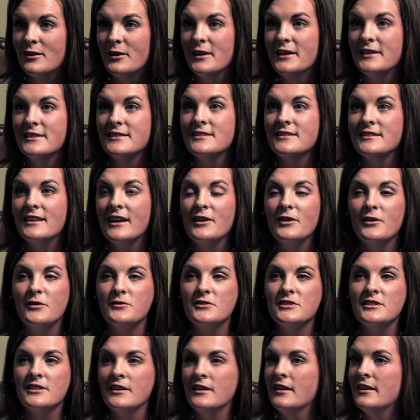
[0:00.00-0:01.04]
Instead of
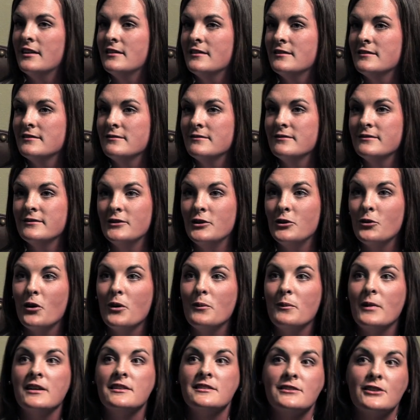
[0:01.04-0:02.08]
singing, "You
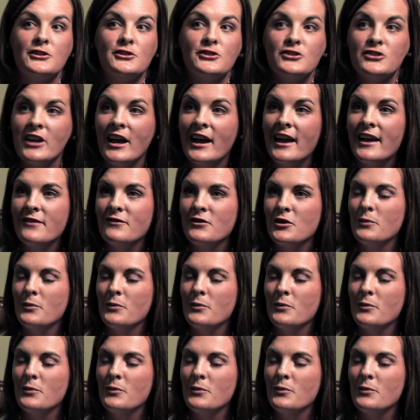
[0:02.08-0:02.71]
Are My Sunshine,"